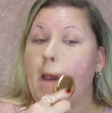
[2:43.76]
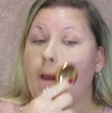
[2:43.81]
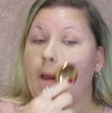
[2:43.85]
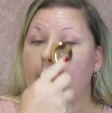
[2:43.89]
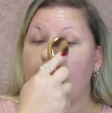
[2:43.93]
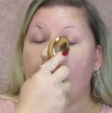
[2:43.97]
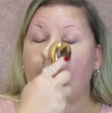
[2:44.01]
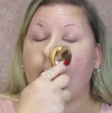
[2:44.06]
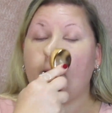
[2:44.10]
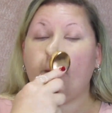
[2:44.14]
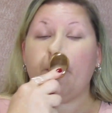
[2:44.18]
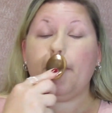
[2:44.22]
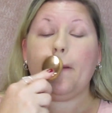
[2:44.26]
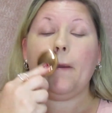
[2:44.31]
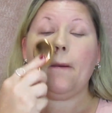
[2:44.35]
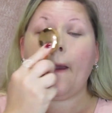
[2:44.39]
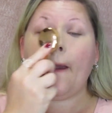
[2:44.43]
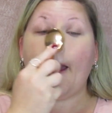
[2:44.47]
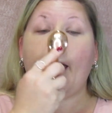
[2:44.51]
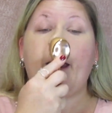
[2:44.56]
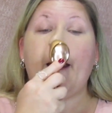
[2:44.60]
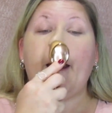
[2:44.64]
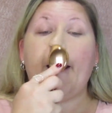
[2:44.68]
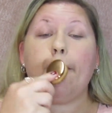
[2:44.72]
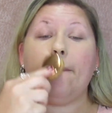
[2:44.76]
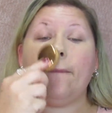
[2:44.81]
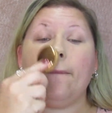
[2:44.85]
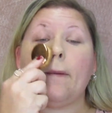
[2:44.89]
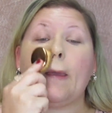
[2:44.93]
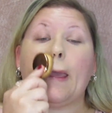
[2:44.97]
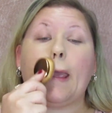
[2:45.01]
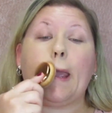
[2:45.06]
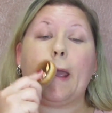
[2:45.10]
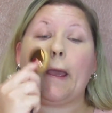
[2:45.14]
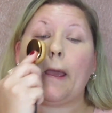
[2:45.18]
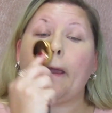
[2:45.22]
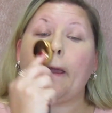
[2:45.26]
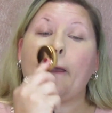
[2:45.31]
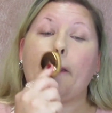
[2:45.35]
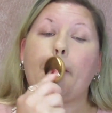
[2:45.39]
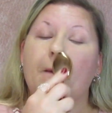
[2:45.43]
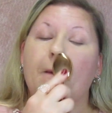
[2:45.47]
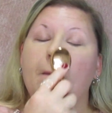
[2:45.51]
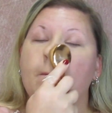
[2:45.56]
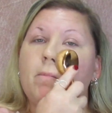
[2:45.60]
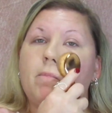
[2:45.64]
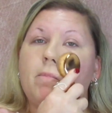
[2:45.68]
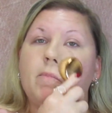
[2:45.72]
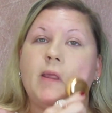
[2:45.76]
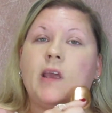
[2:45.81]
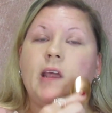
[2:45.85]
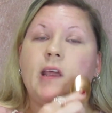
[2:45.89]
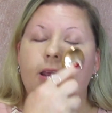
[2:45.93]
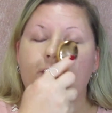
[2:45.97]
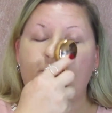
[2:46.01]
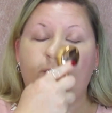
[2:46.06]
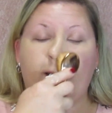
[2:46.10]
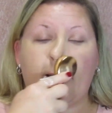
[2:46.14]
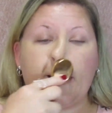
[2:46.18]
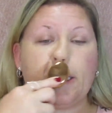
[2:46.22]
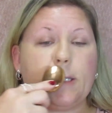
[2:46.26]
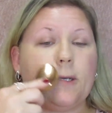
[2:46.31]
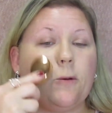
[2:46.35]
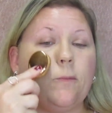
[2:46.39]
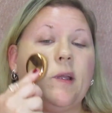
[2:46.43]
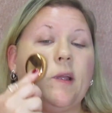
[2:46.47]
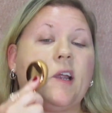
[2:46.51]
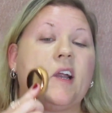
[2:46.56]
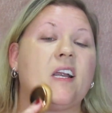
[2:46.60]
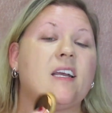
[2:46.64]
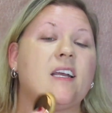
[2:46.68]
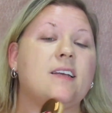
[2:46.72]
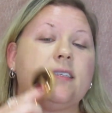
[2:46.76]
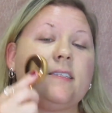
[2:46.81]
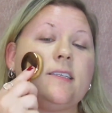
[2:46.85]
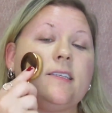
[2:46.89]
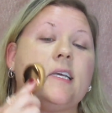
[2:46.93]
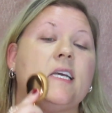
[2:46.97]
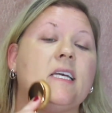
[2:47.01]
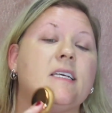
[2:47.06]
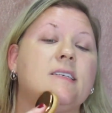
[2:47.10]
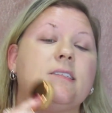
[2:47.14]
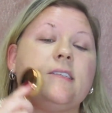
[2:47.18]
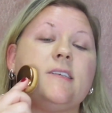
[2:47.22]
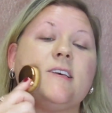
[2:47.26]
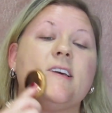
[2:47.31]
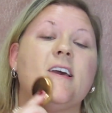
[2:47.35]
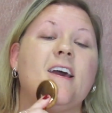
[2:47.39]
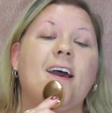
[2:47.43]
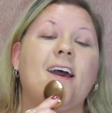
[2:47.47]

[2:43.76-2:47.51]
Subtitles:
Now, if you have any facial piercings,